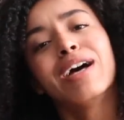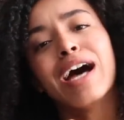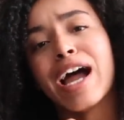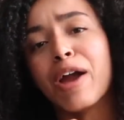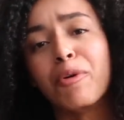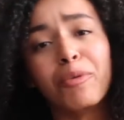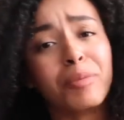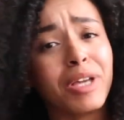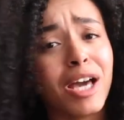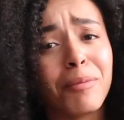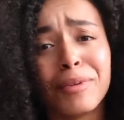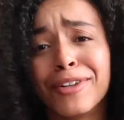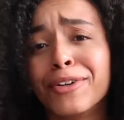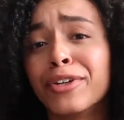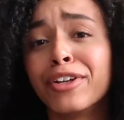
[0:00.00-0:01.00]
I will be
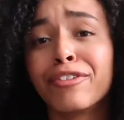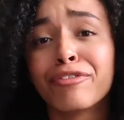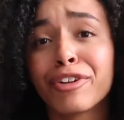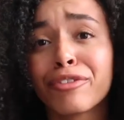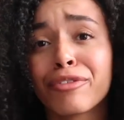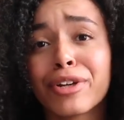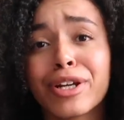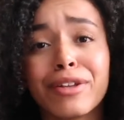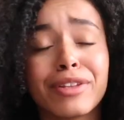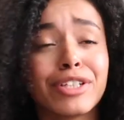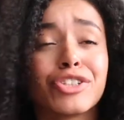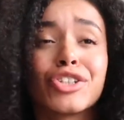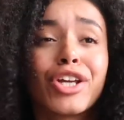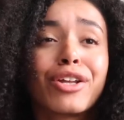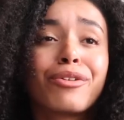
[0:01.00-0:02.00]
uploading for free on
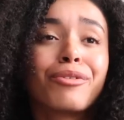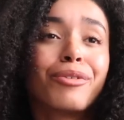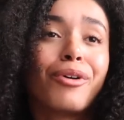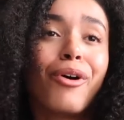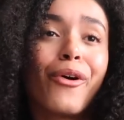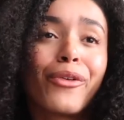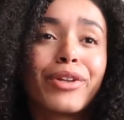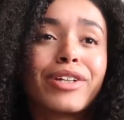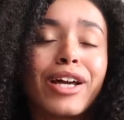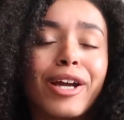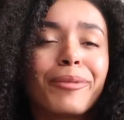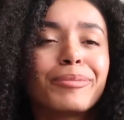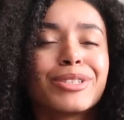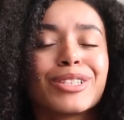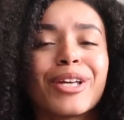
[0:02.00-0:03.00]
this channel all the
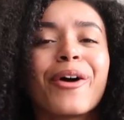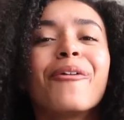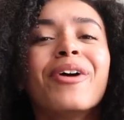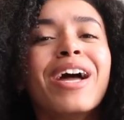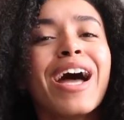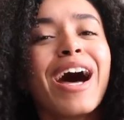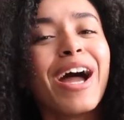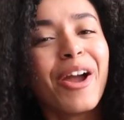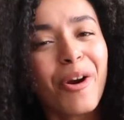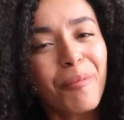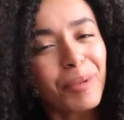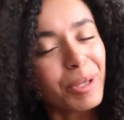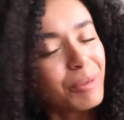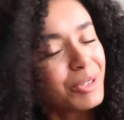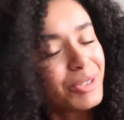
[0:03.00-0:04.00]
time. So I
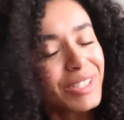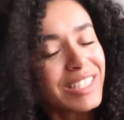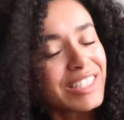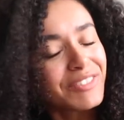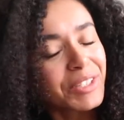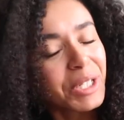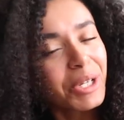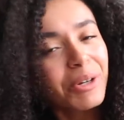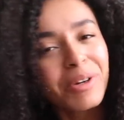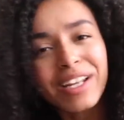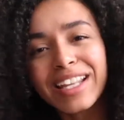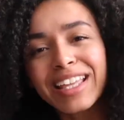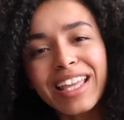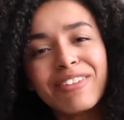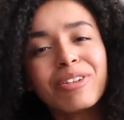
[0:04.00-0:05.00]
hope you enjoyed this video and
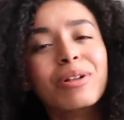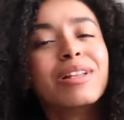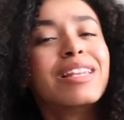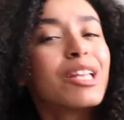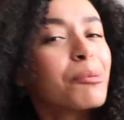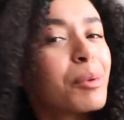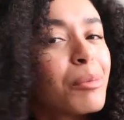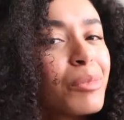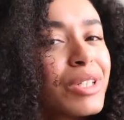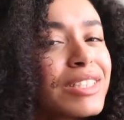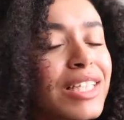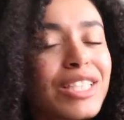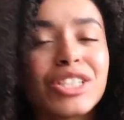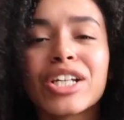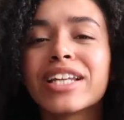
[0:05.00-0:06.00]
it gave you a little bit more
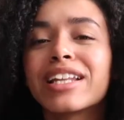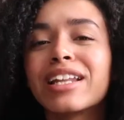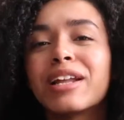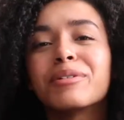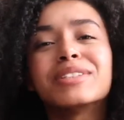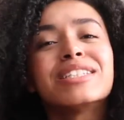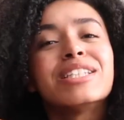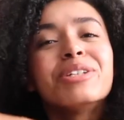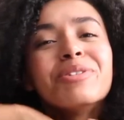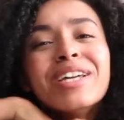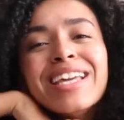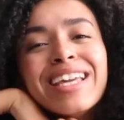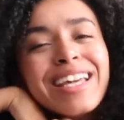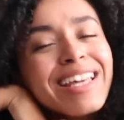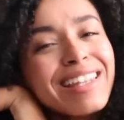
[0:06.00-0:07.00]
sunshine. And I will see you
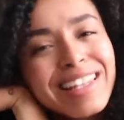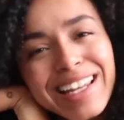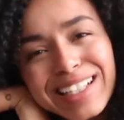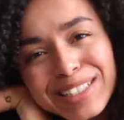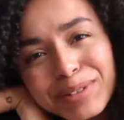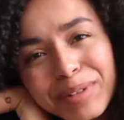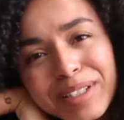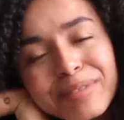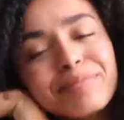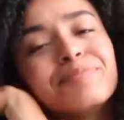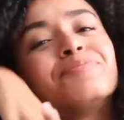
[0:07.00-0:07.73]
in the next one.